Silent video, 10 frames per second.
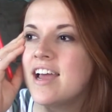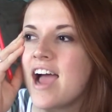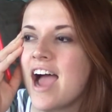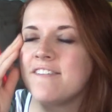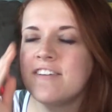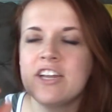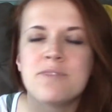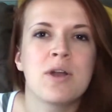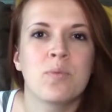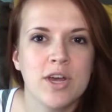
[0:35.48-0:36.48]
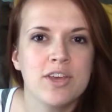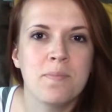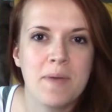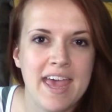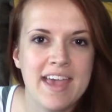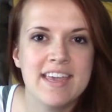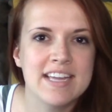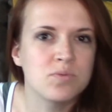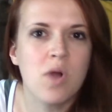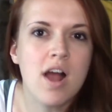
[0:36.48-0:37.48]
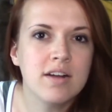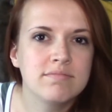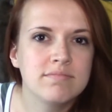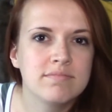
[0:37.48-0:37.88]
I feel like no matter what you pick, it's wrong.